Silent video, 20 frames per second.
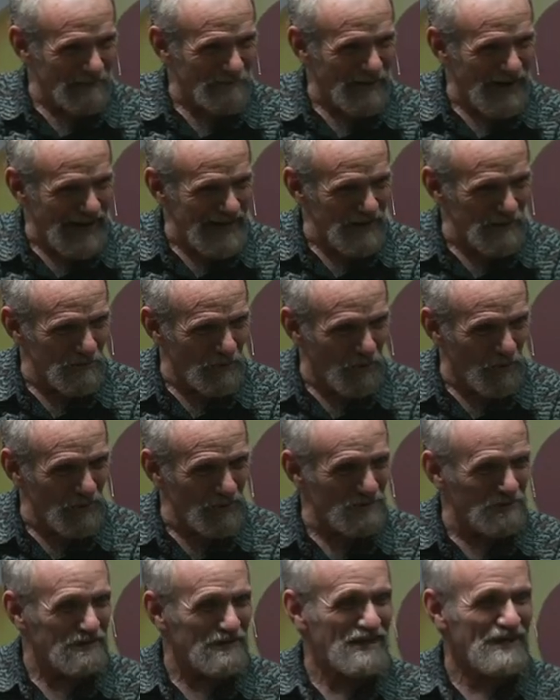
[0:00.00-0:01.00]
It's what
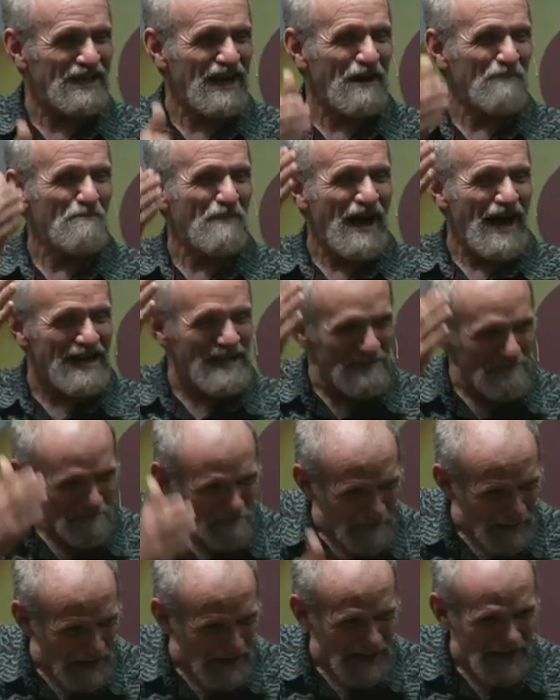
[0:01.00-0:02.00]
brings prosperity.
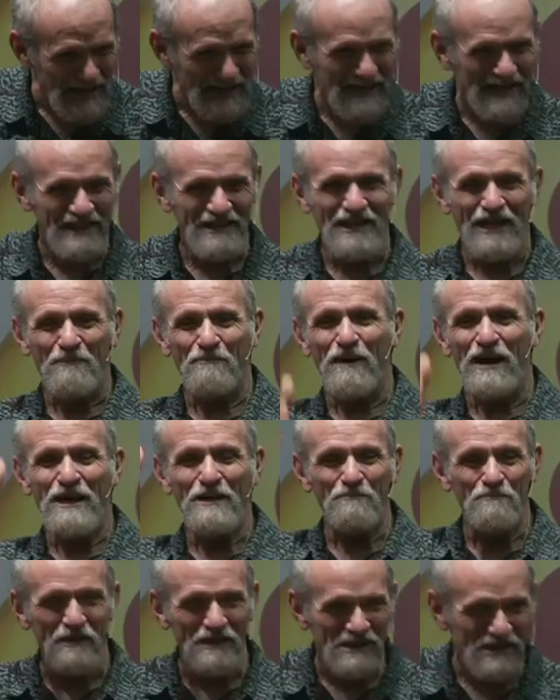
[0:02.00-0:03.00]
Works,
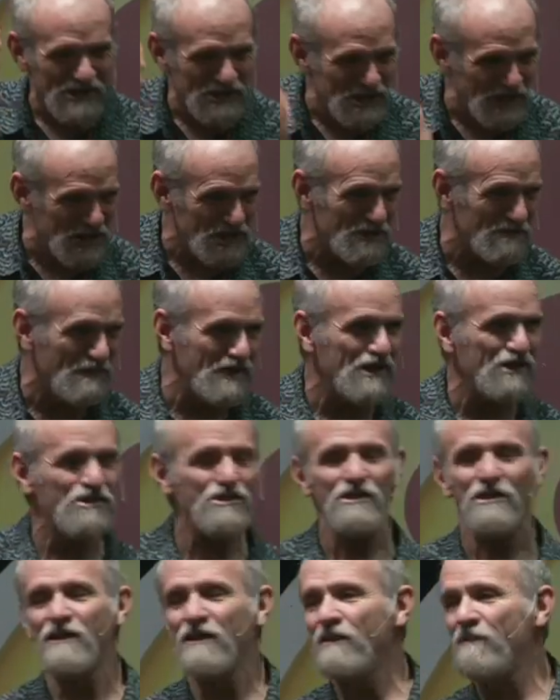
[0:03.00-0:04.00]
work a lot and
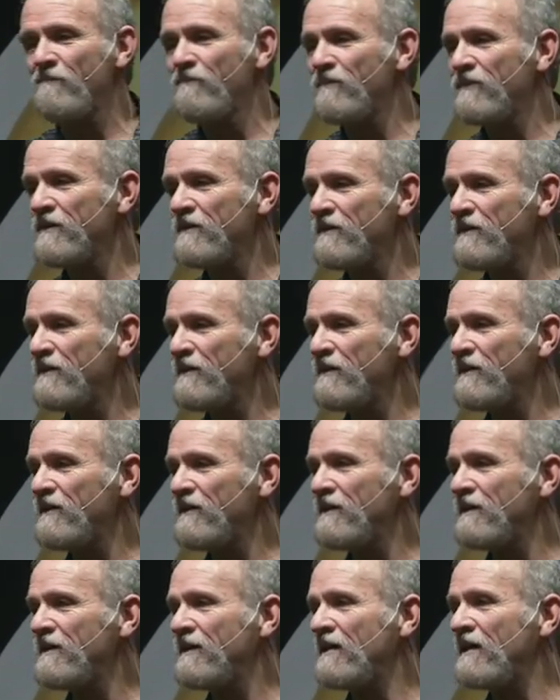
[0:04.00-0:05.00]
work well and
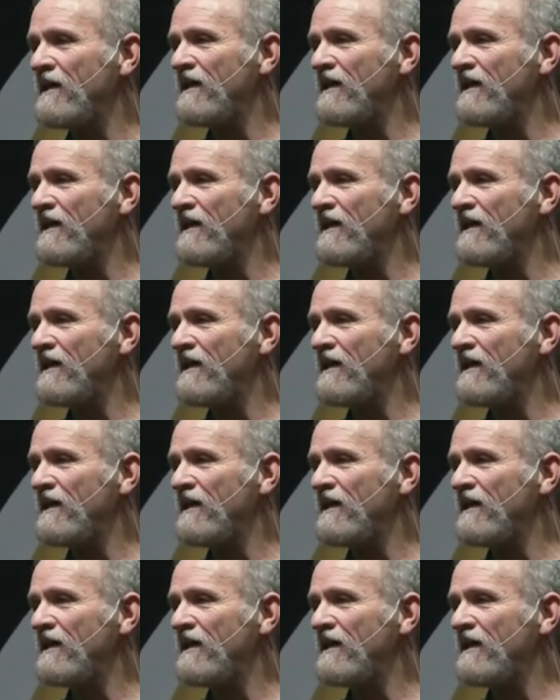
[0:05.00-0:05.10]
work